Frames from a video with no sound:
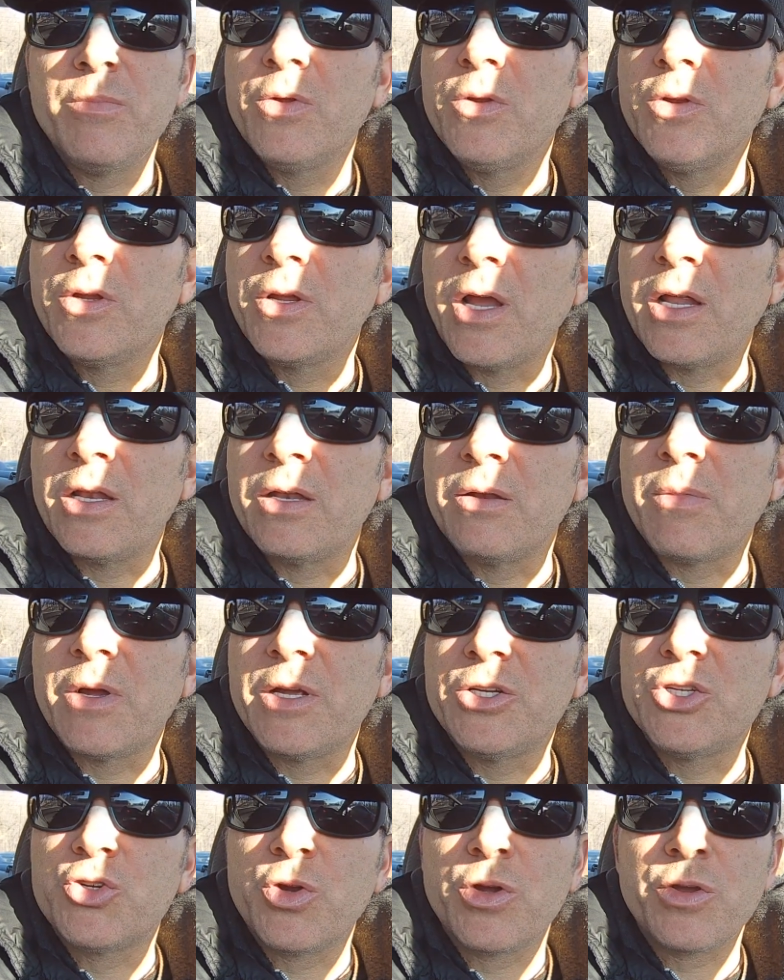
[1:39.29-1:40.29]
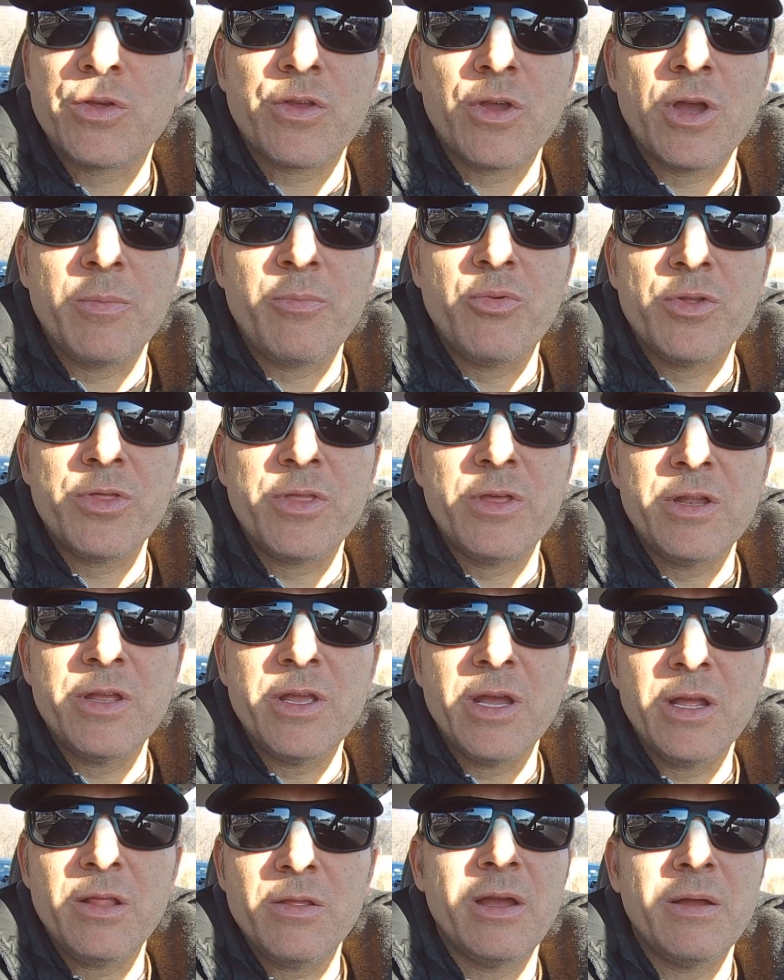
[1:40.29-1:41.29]
gotten my trust up with it
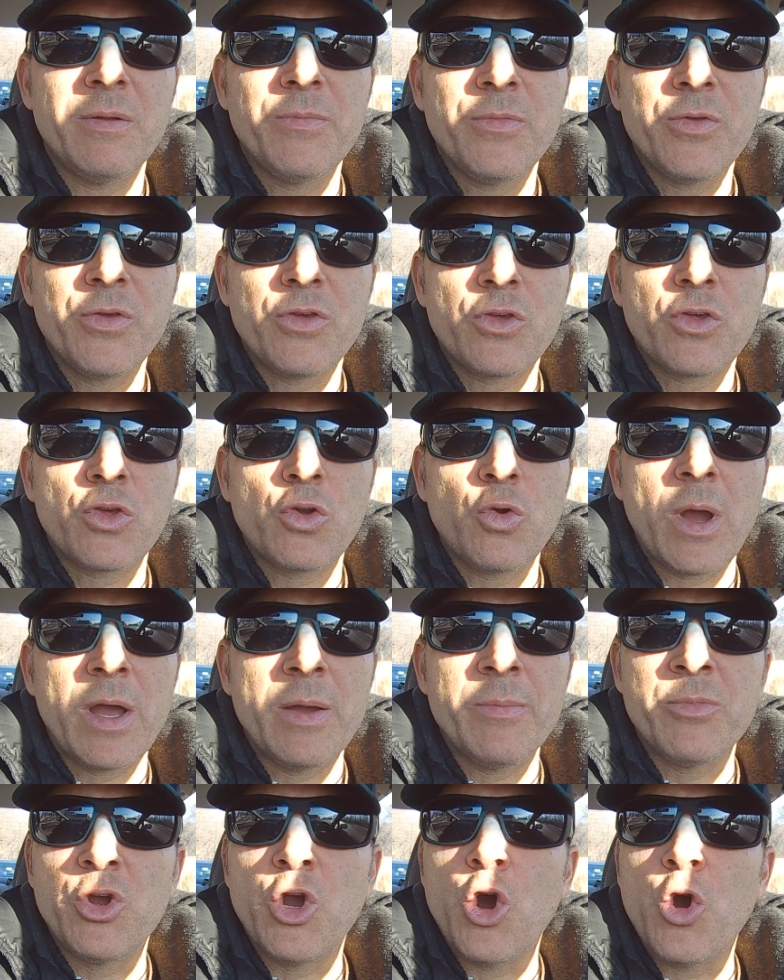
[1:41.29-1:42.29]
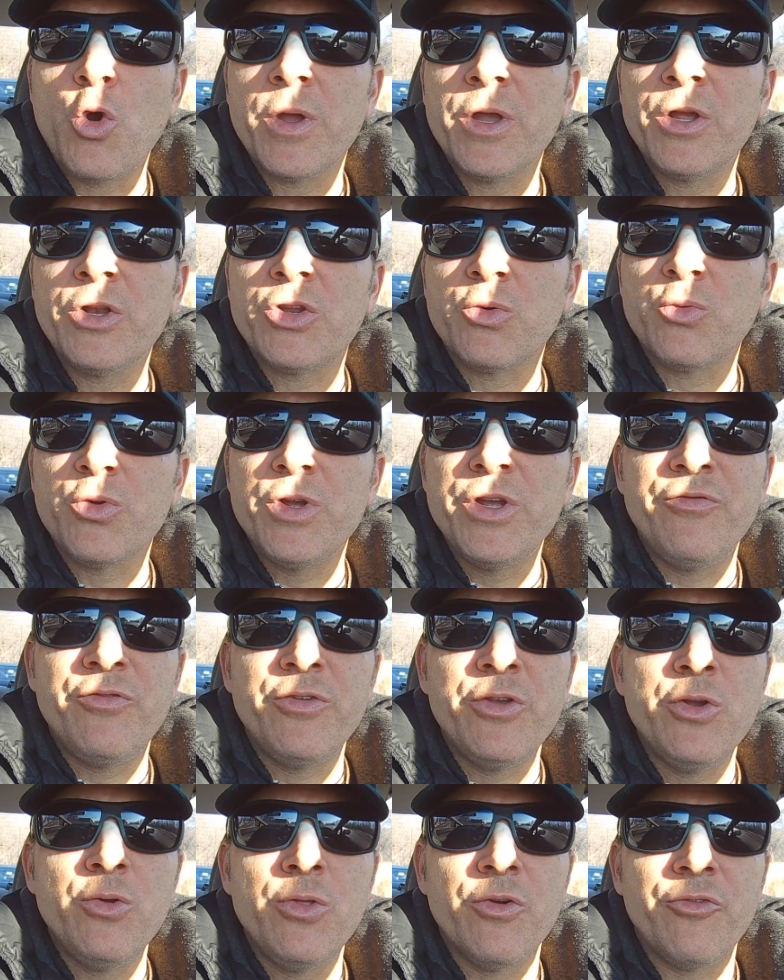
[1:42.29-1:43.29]
yet. So I'm going to
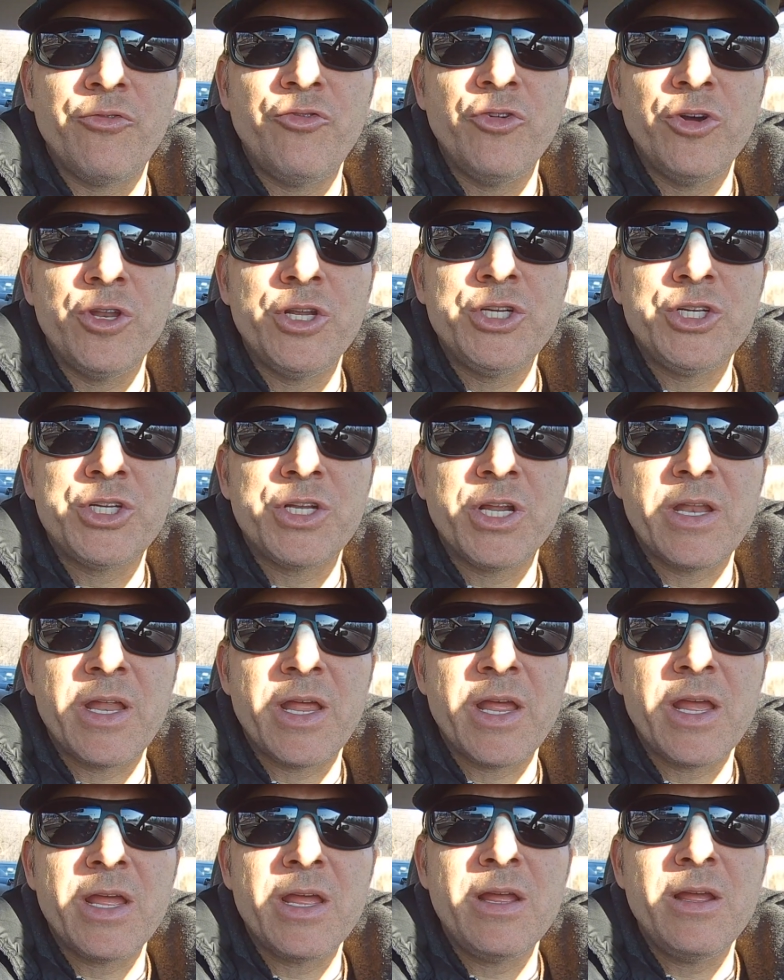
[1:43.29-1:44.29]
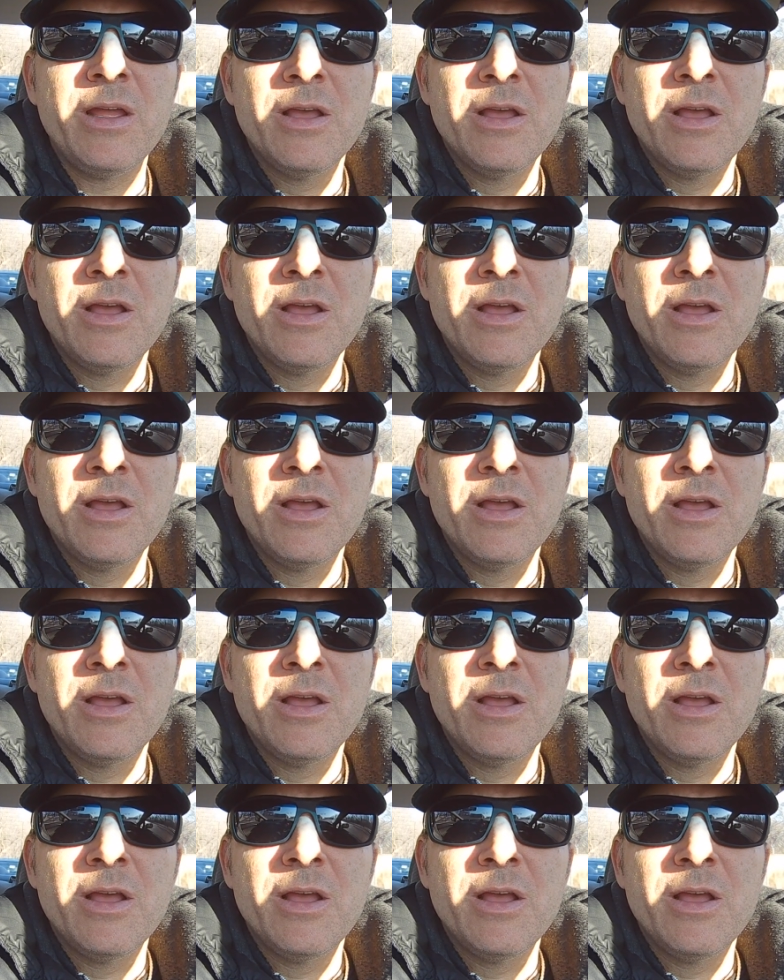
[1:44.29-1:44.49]
review the footage today,